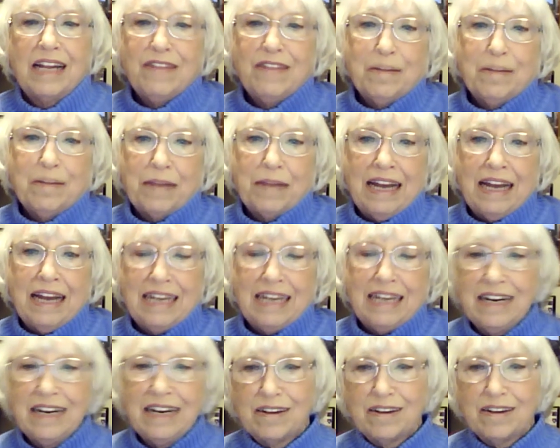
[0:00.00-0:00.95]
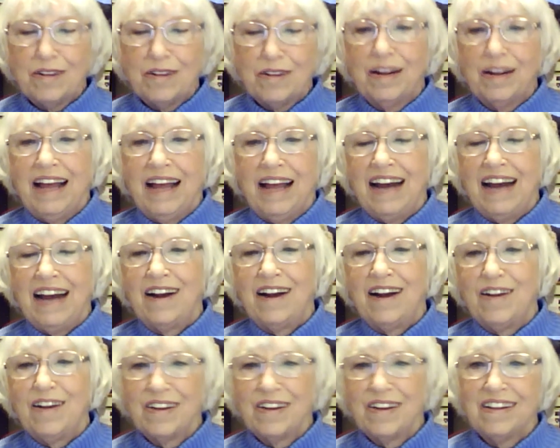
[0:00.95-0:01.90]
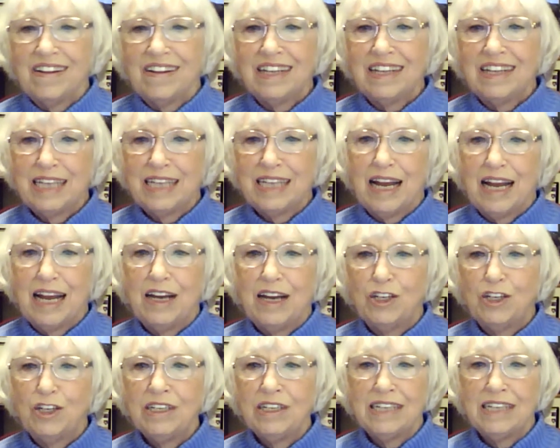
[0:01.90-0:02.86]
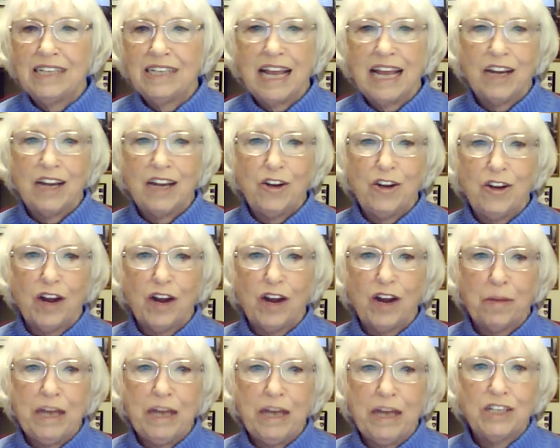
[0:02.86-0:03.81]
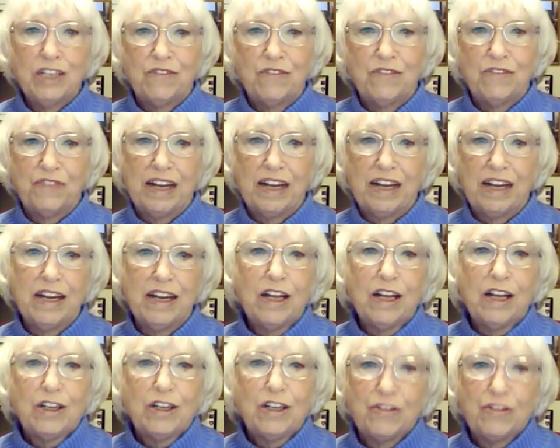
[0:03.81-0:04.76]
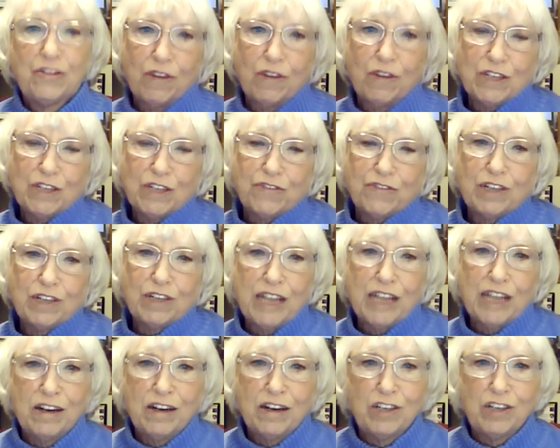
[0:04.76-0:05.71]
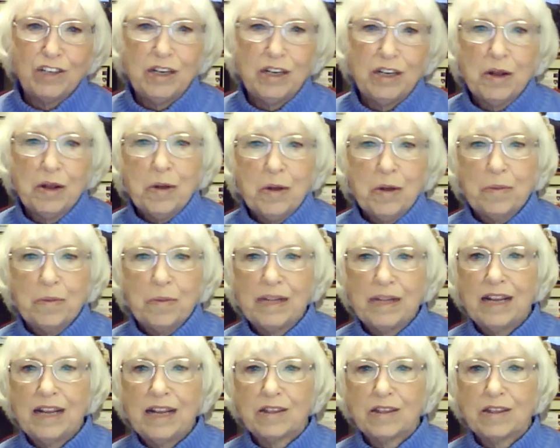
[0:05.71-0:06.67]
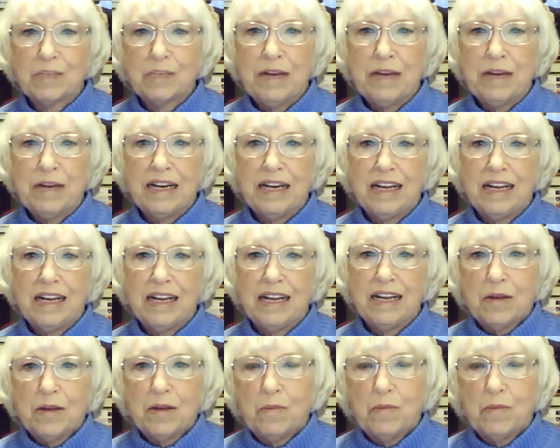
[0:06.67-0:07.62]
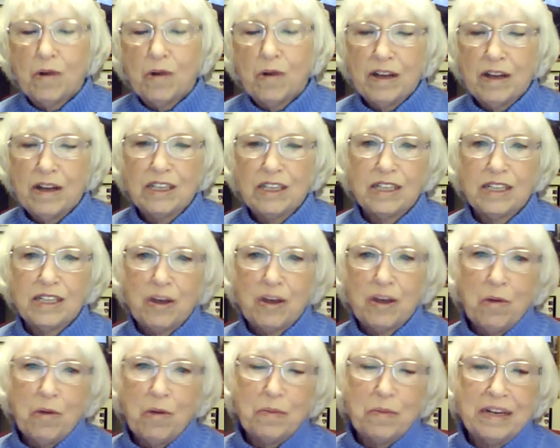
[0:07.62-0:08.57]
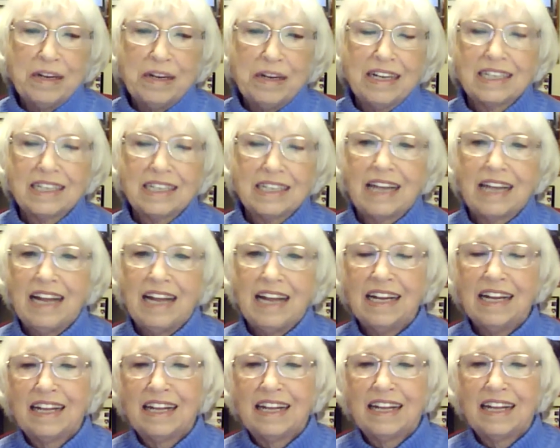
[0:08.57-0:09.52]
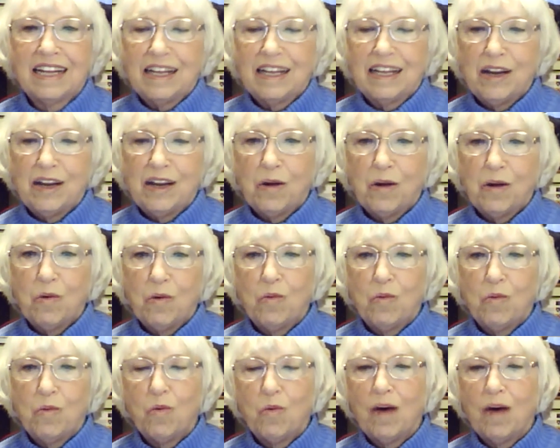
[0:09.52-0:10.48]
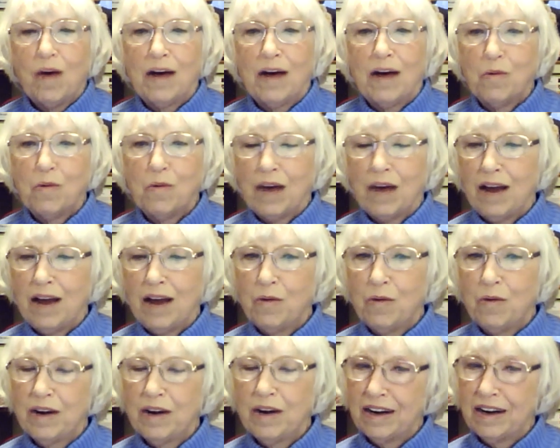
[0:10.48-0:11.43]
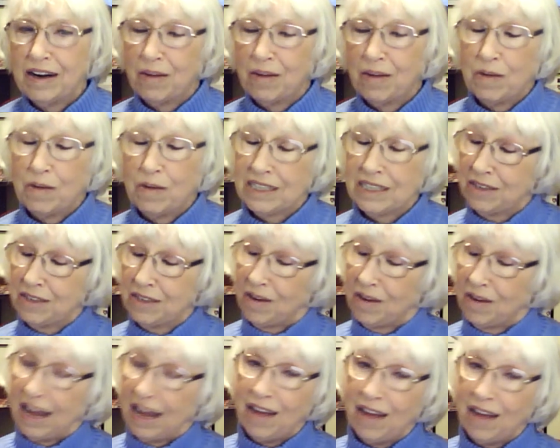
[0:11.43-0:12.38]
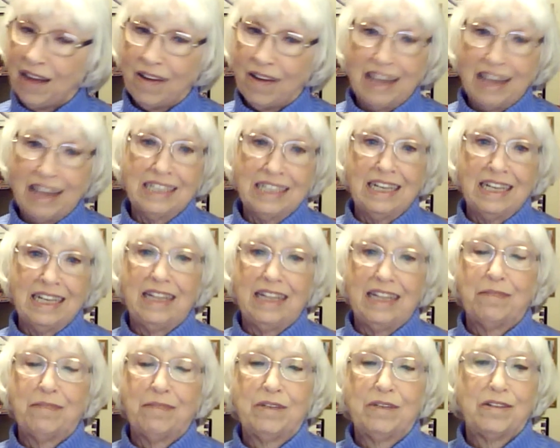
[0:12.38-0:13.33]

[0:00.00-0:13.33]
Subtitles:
Plain Dealer had an article that said it shouldn't take a New York pension fund to force First Energy political spending more into the open. It's like, why wasn't Ohio asking them?